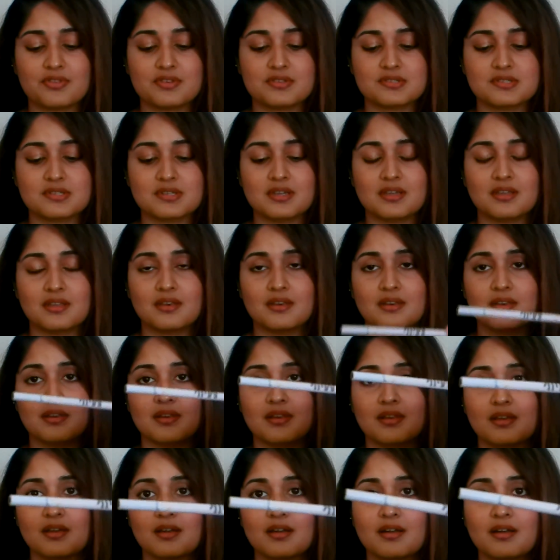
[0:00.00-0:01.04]
this
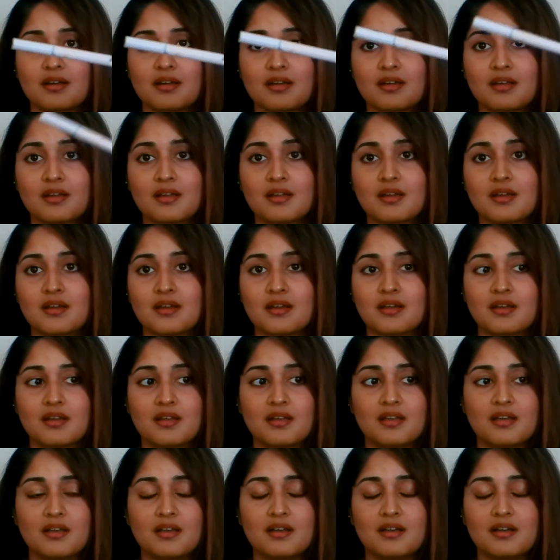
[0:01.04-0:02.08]
in
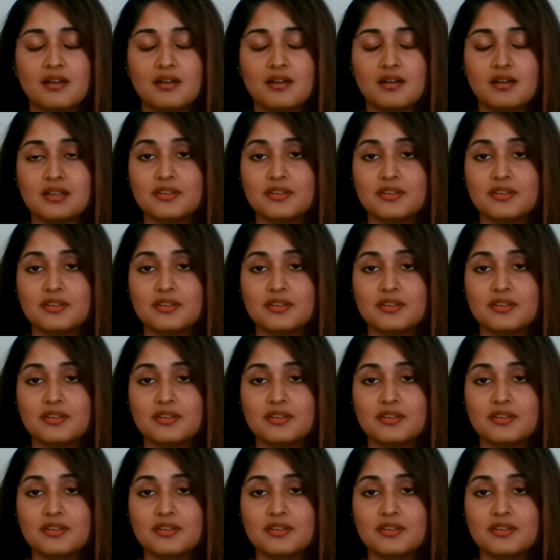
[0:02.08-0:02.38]
uh, uh,